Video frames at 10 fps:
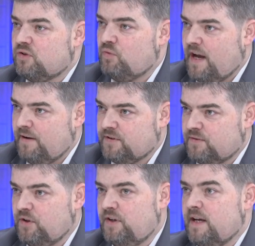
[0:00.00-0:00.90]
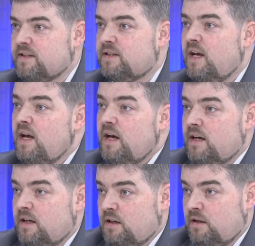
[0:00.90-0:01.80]
drafts for the next
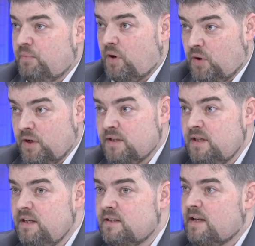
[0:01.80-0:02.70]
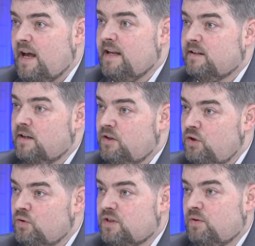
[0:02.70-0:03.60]
priorities, and the
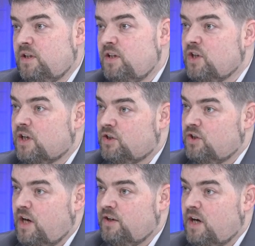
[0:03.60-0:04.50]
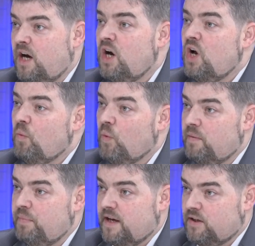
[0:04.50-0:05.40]
new strategic agenda will
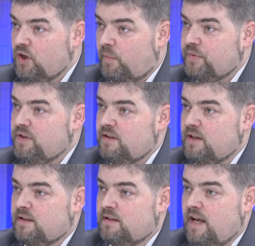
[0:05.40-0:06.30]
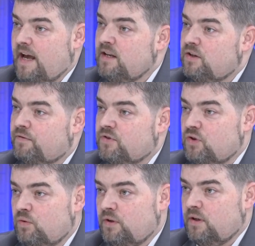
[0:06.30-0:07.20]
be adopted at the end of
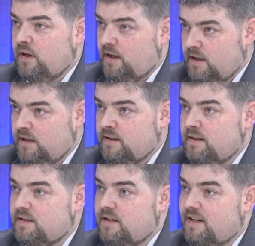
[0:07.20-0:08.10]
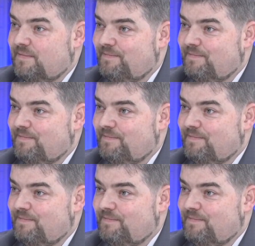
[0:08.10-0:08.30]
June this year.